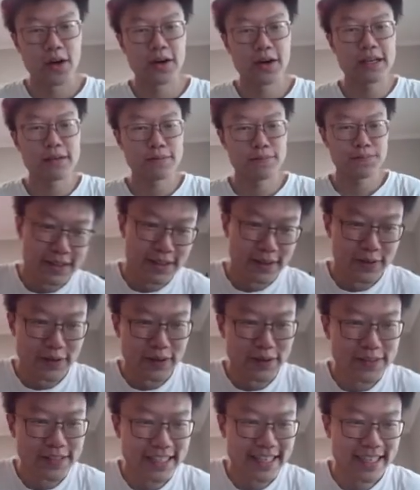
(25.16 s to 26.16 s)
Okay,
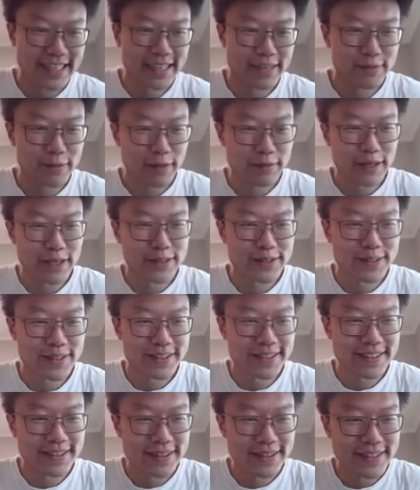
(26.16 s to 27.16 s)
whoops, I gotta get my mouse.
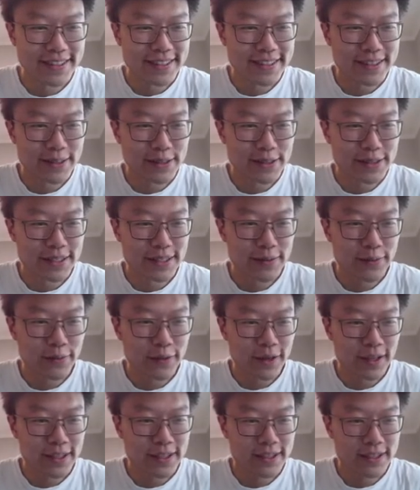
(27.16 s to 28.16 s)
In this you see
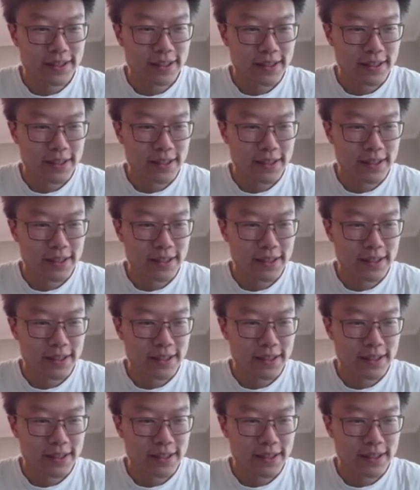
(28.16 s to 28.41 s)
1,